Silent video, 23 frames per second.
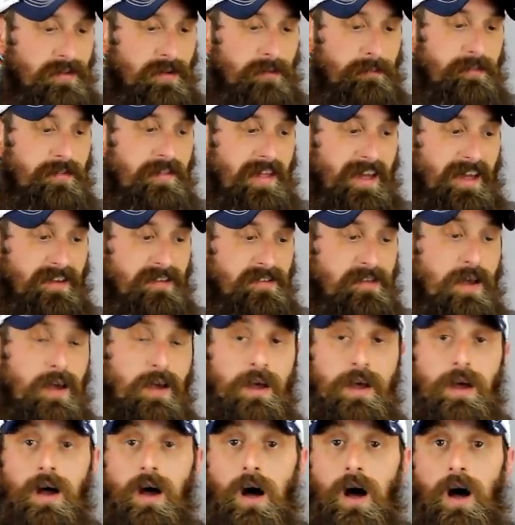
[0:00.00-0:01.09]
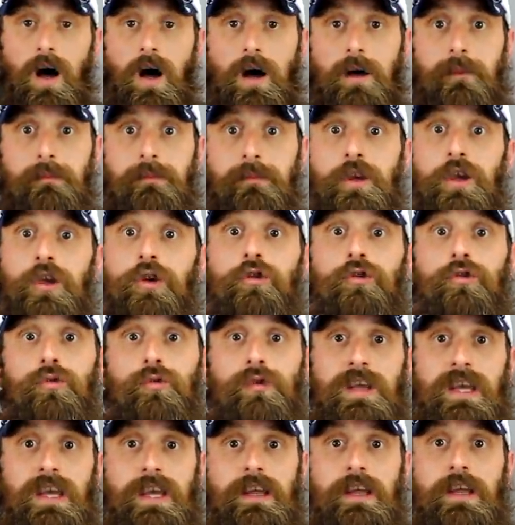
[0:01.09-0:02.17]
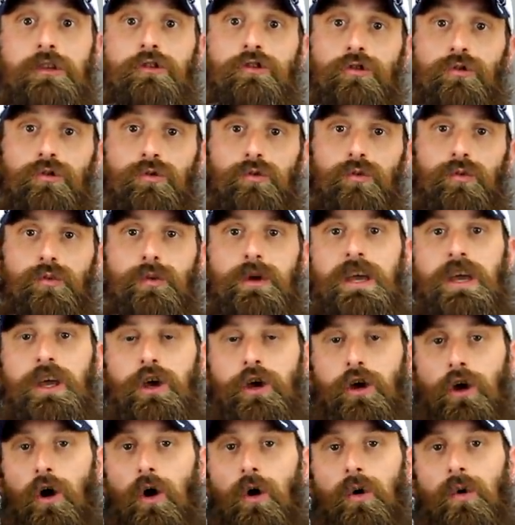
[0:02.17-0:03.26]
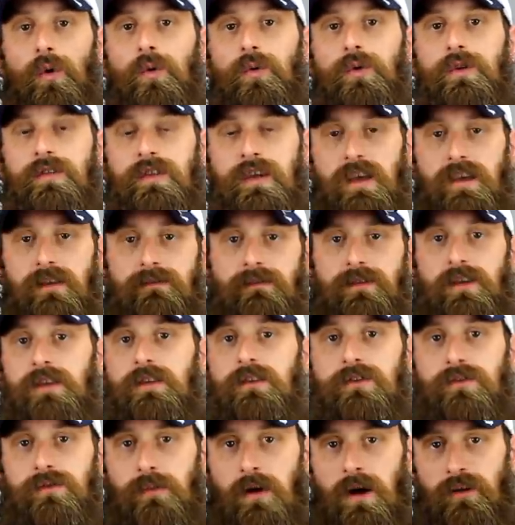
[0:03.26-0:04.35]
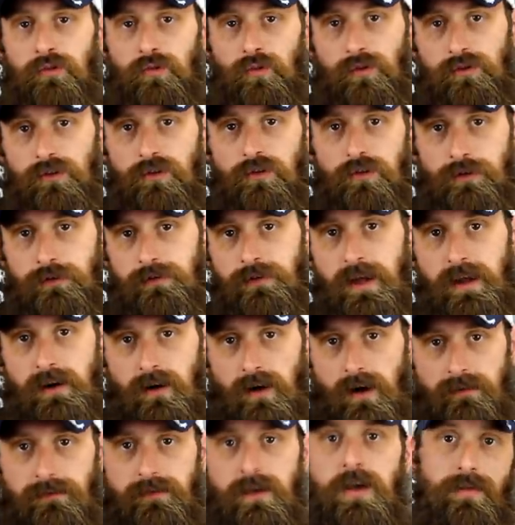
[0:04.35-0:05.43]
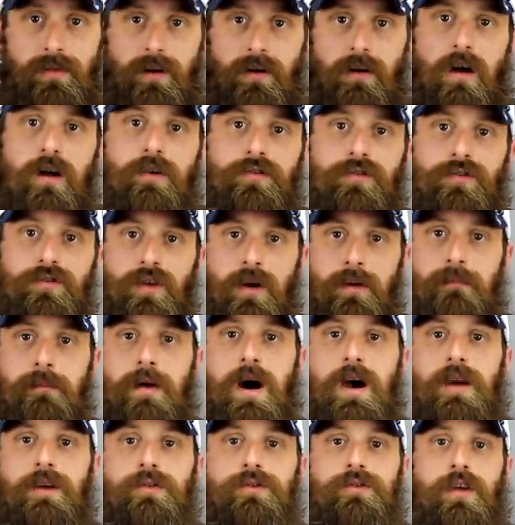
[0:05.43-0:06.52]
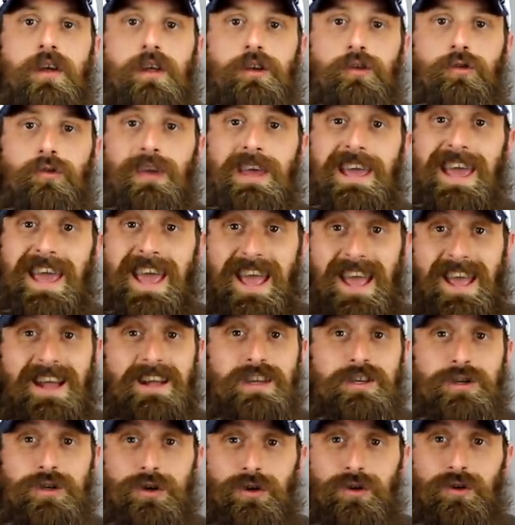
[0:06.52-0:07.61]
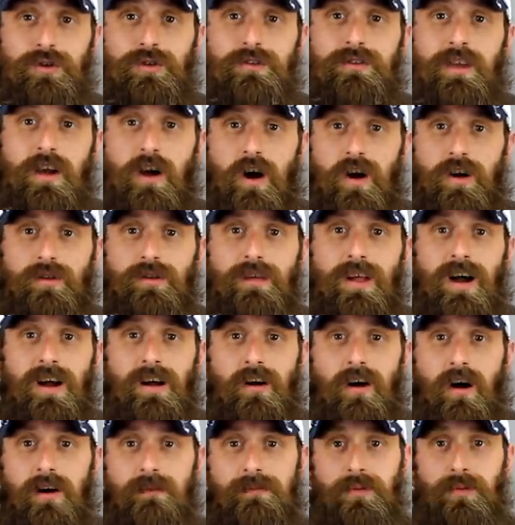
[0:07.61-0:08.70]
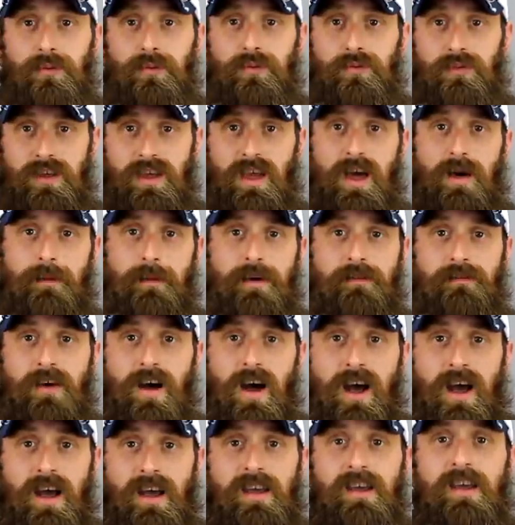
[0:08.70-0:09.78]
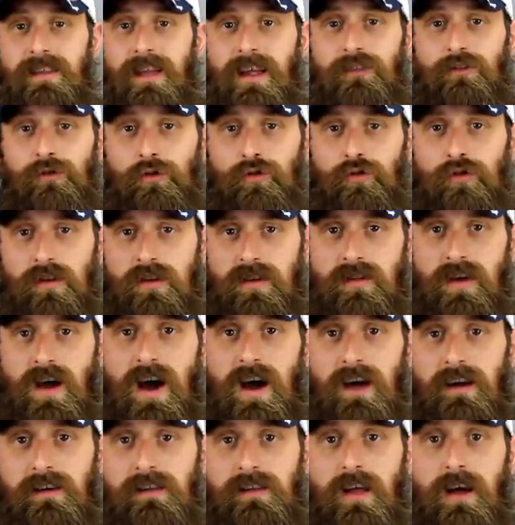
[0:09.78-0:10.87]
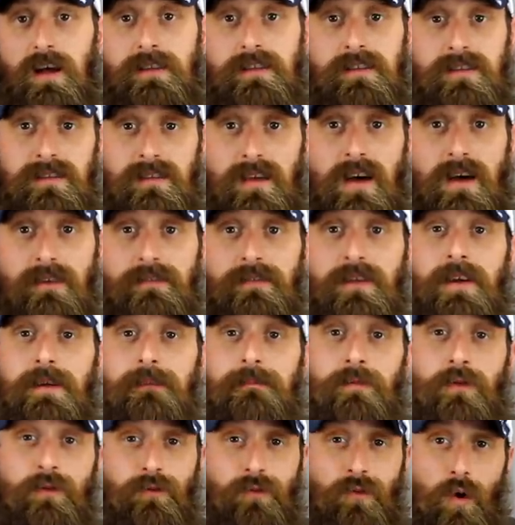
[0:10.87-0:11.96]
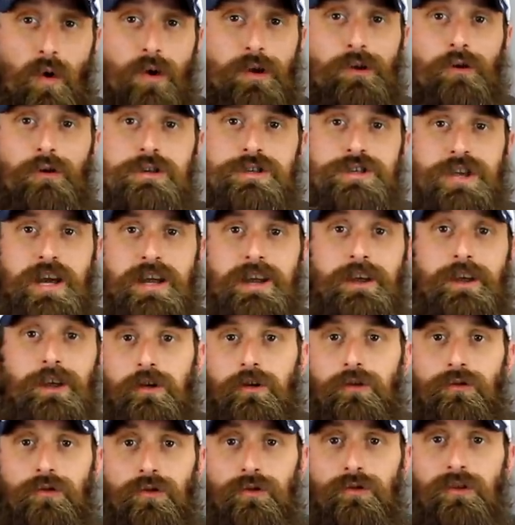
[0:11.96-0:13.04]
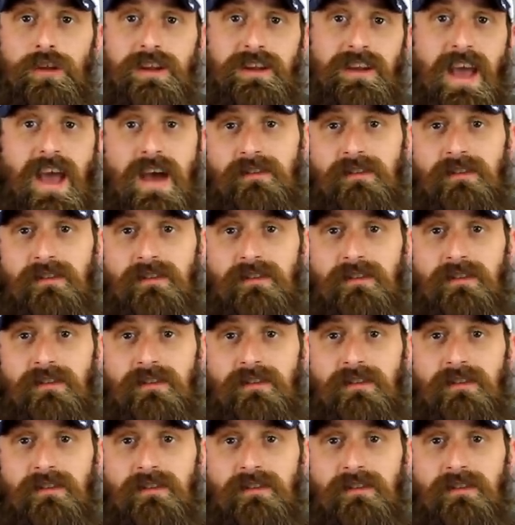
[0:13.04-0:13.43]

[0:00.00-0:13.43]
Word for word: some, thanks. You need to recode the convenience module to turn that off. There are some models that you can turn the auto lock off through the MFI. That's usually the higher line stuff. For your Jetta, you do need to